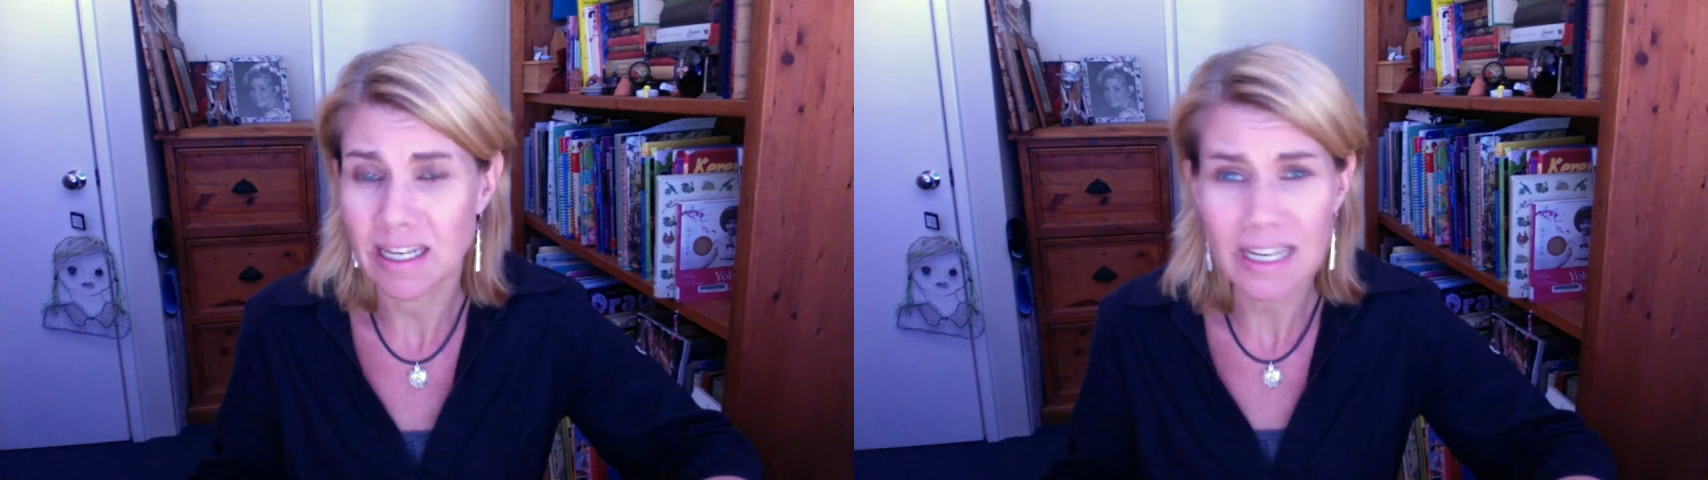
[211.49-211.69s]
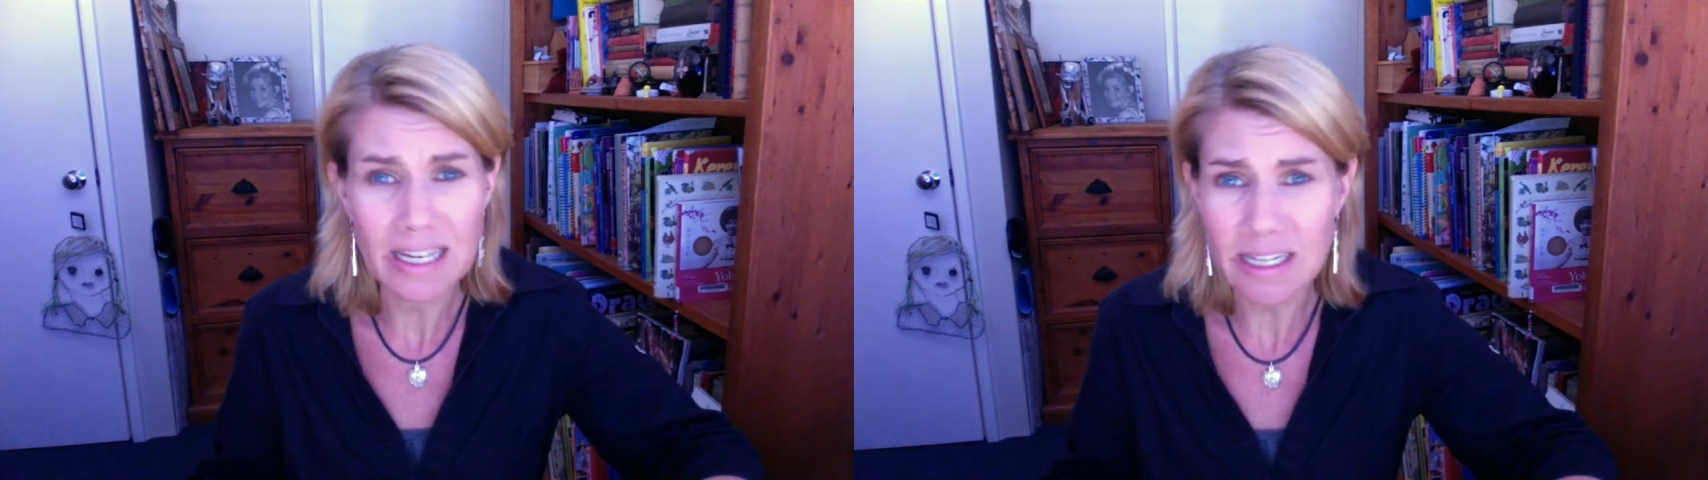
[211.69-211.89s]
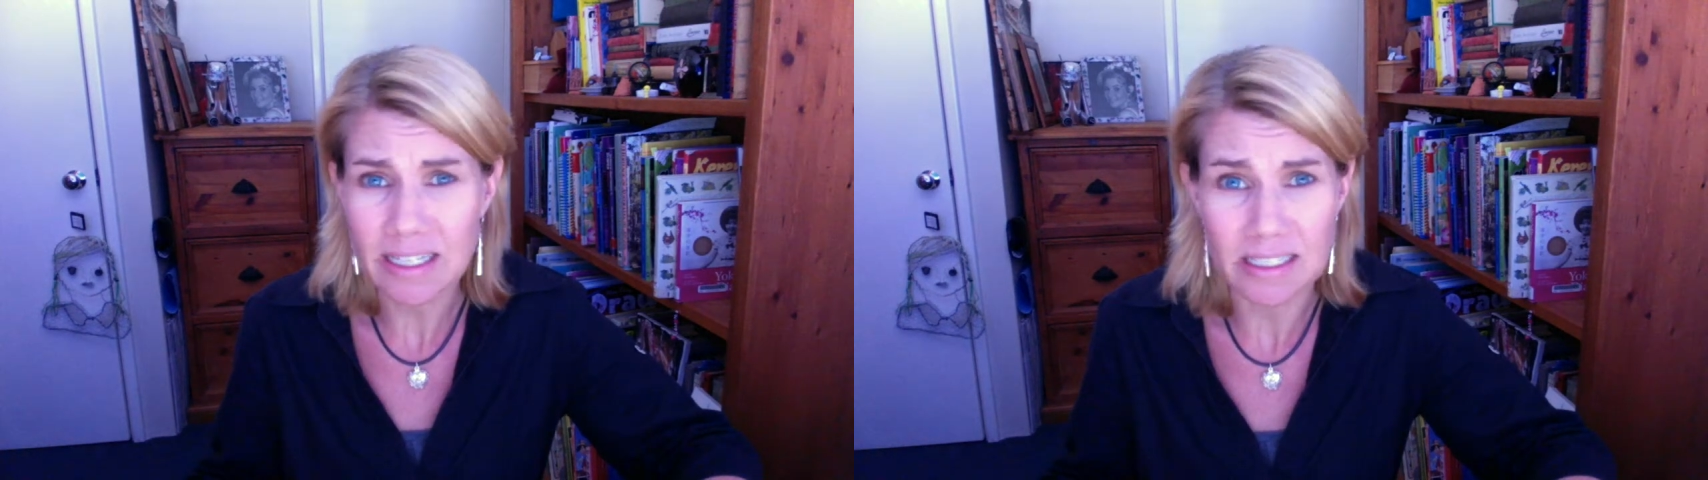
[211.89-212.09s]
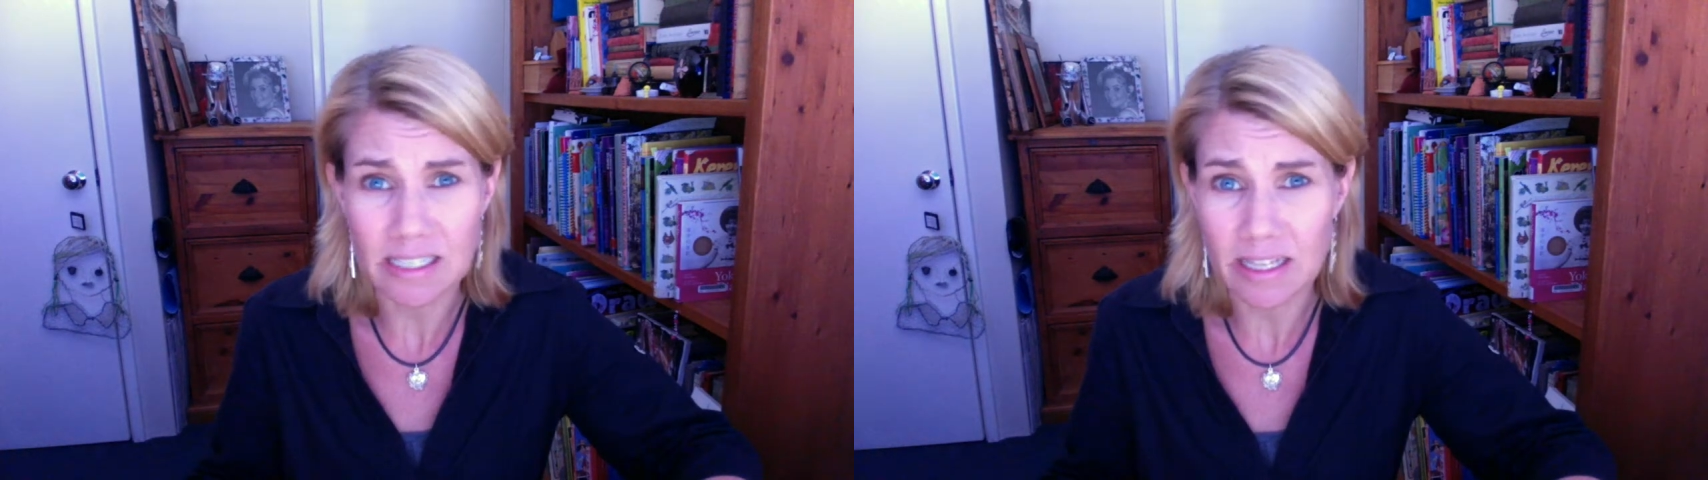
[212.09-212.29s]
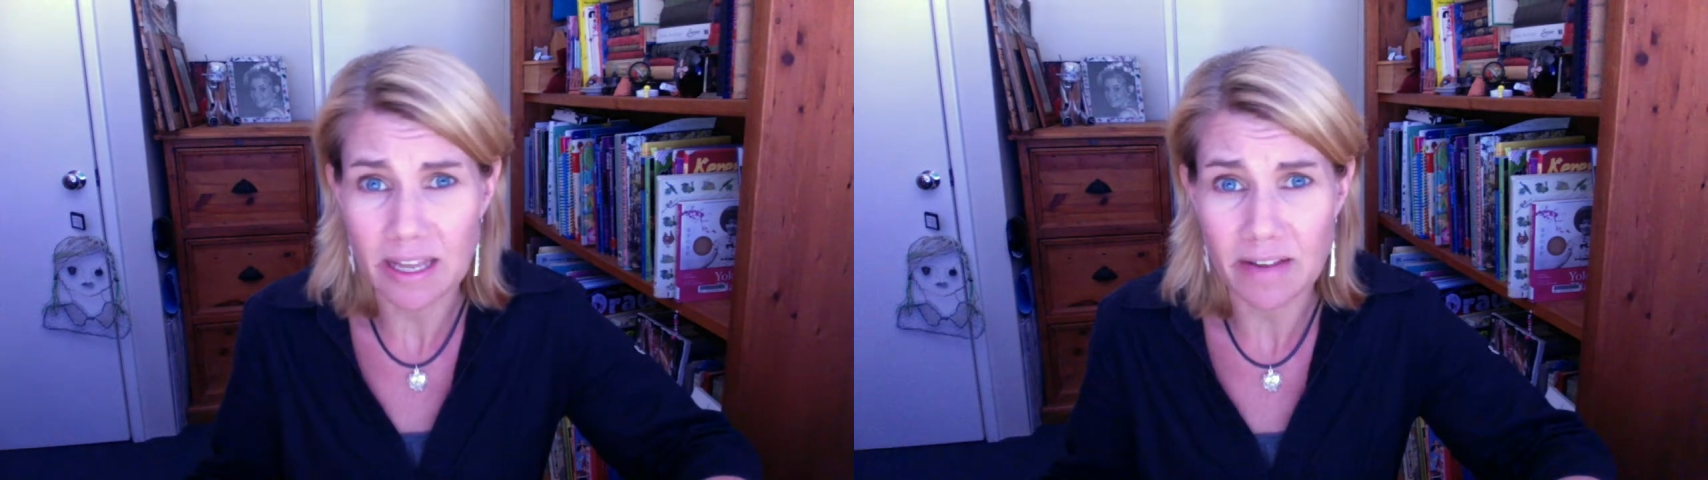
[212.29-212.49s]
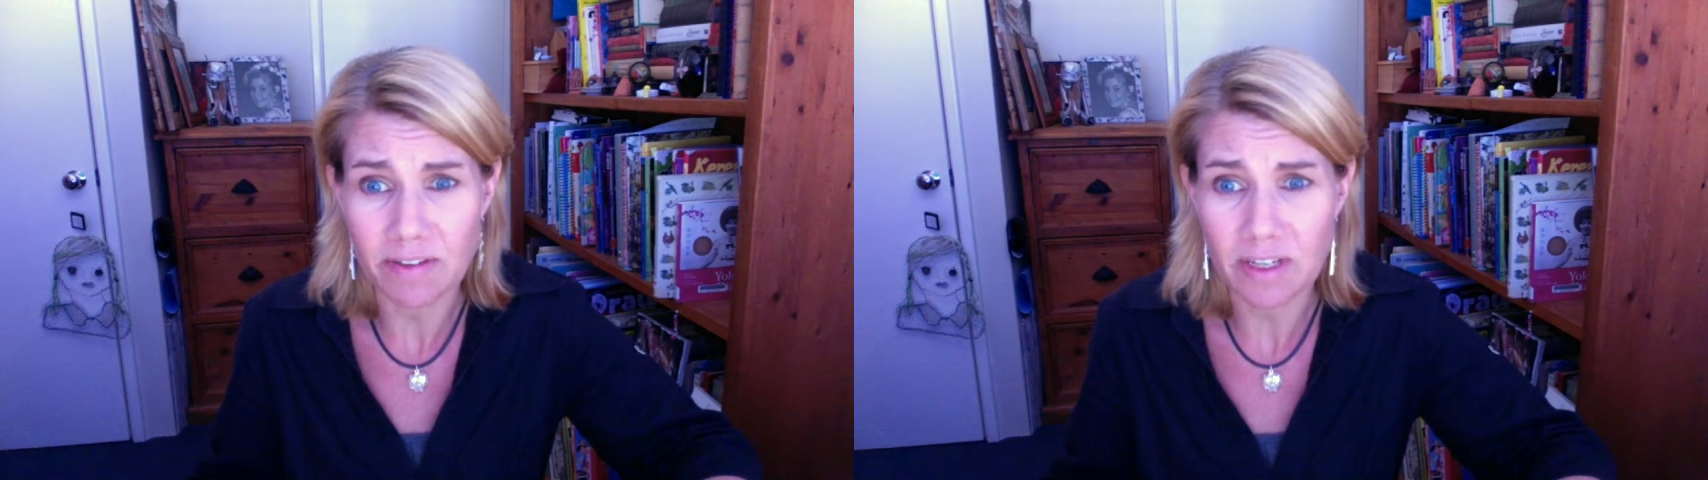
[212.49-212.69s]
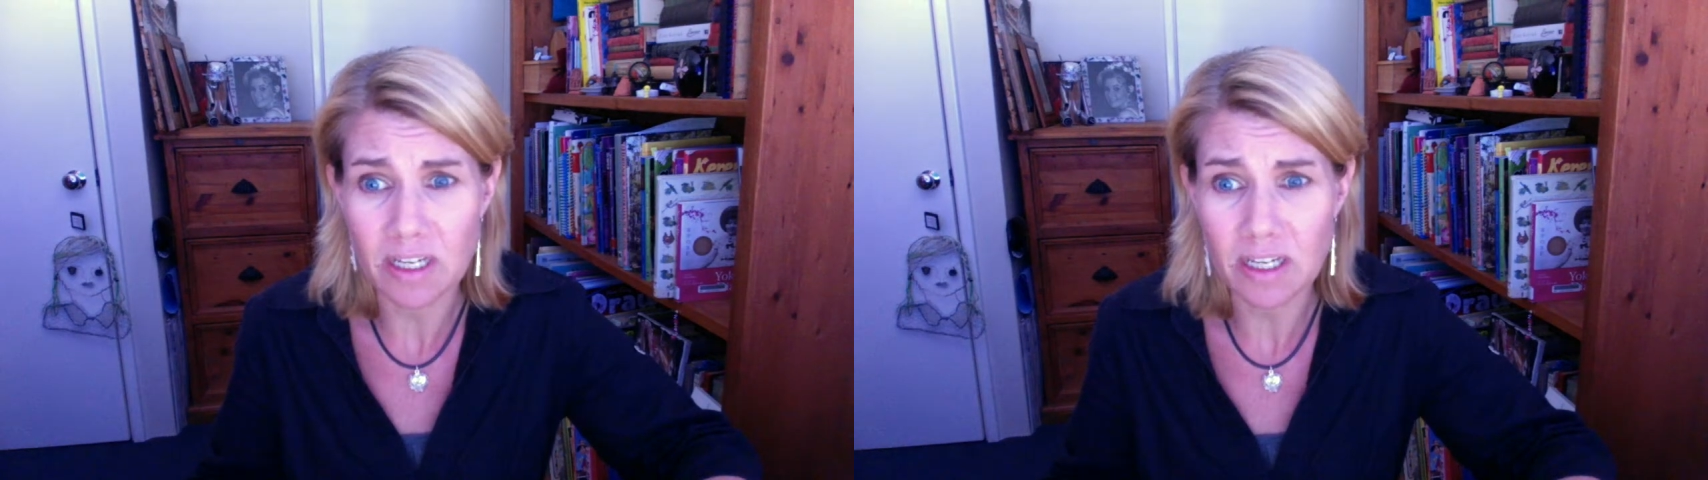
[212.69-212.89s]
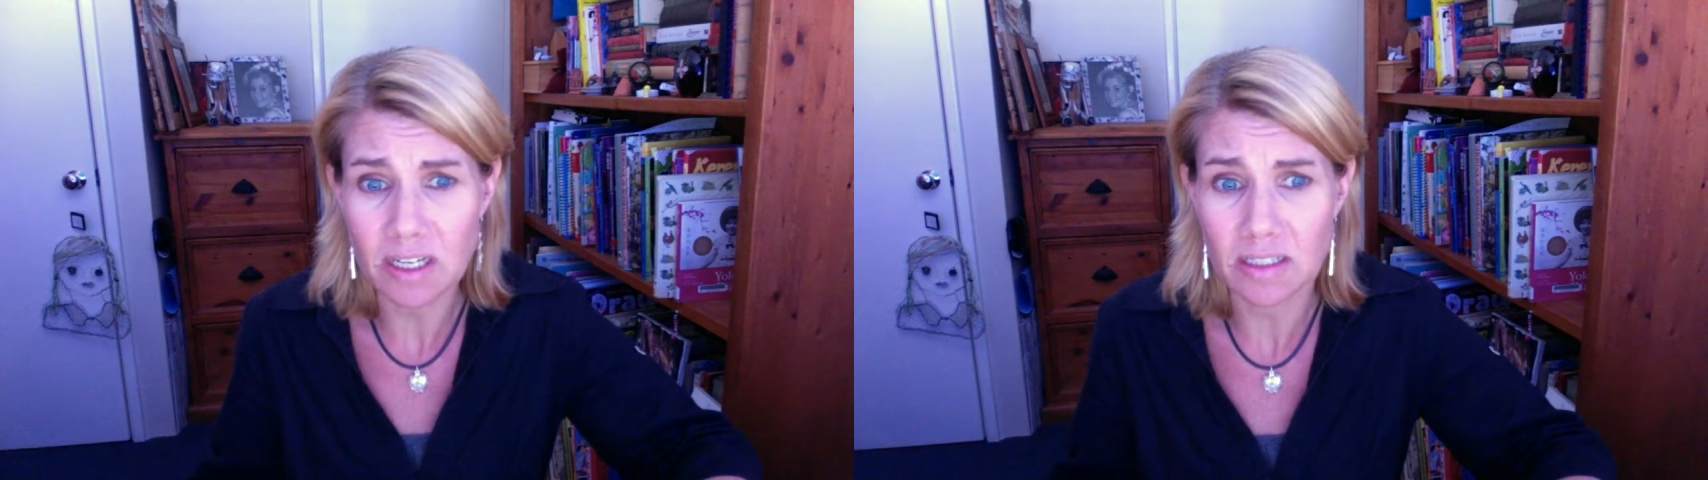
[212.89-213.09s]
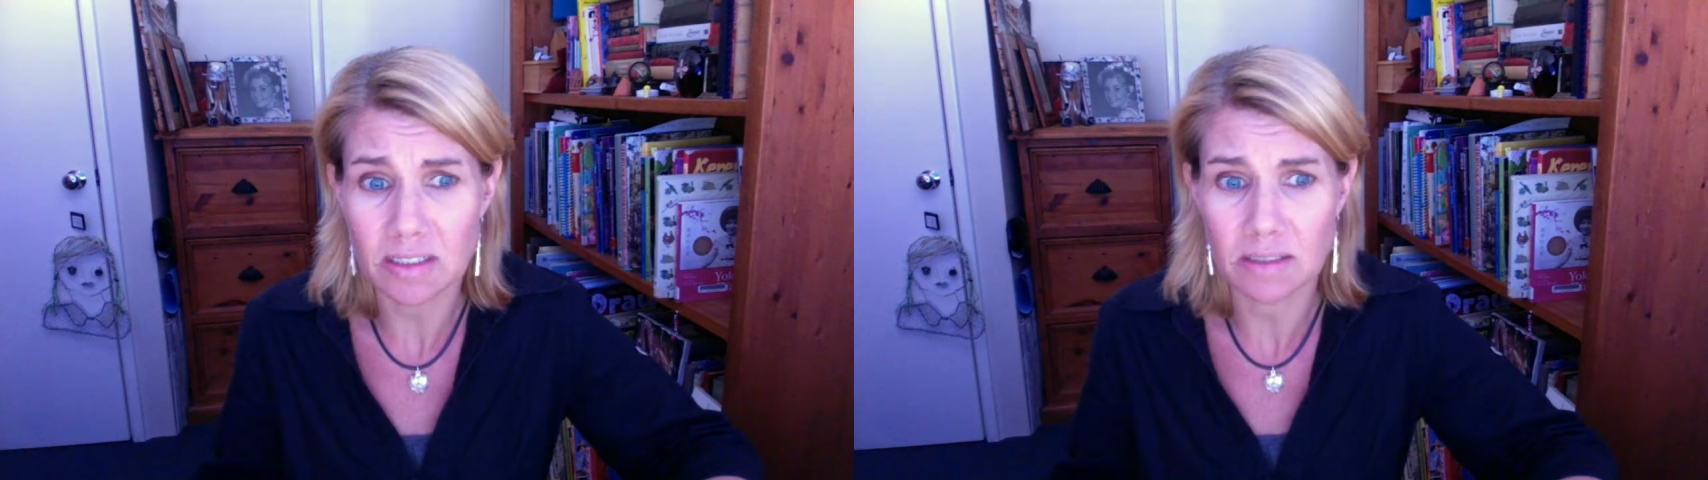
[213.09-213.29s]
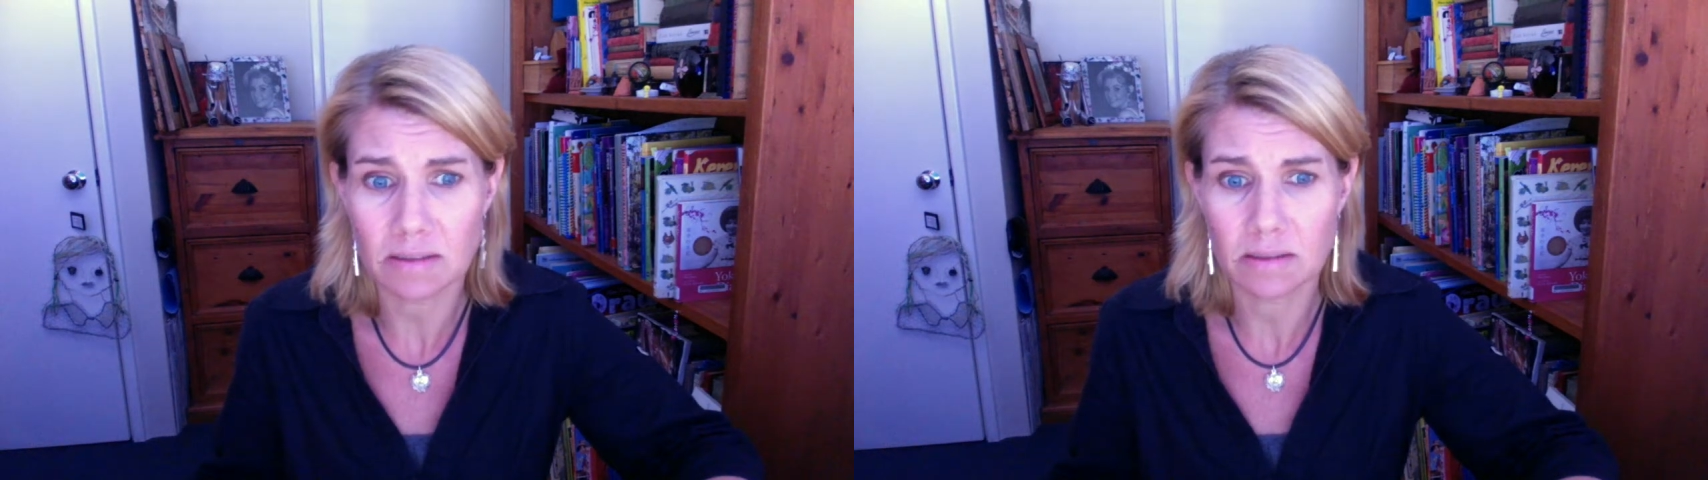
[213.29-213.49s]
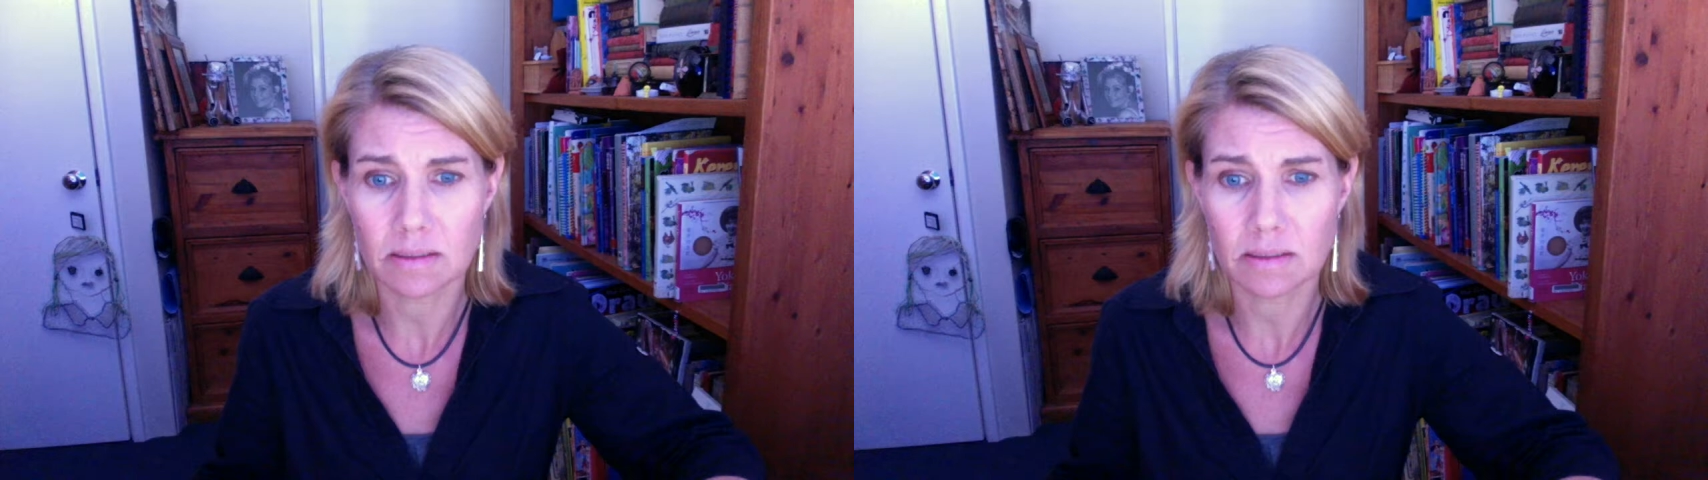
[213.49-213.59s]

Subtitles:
He hadn't done that for years.